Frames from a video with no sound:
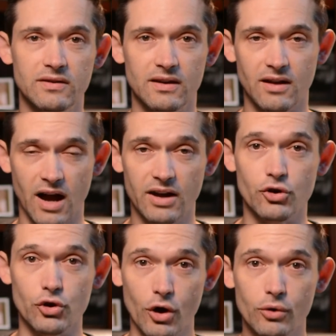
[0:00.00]
that God
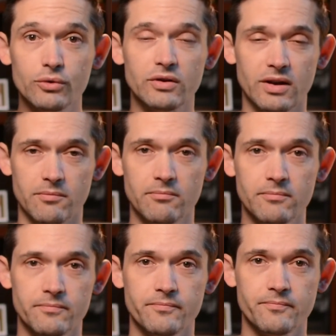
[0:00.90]
knows him,
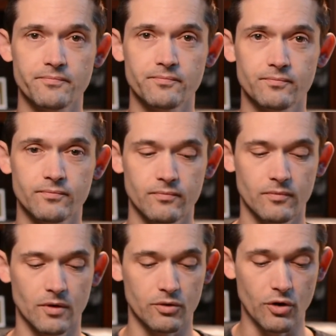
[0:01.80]

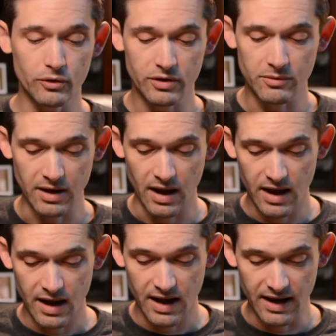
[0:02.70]
or knows him in,
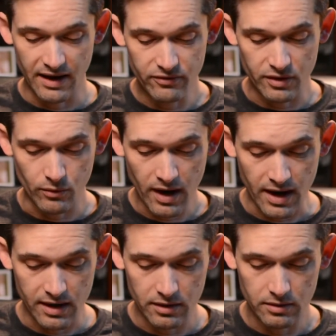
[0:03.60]
in every
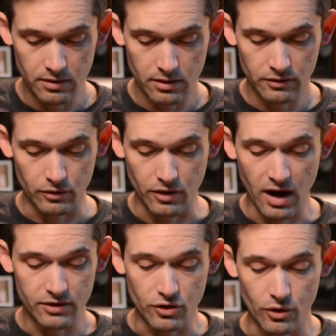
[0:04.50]
way. So
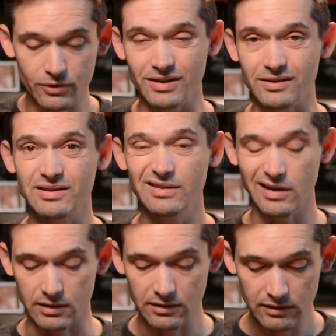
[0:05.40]
God knows his
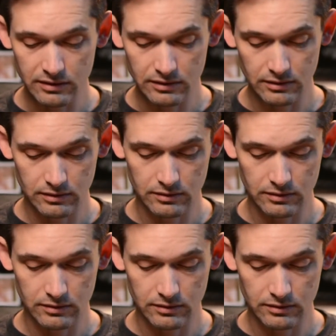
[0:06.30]
sins.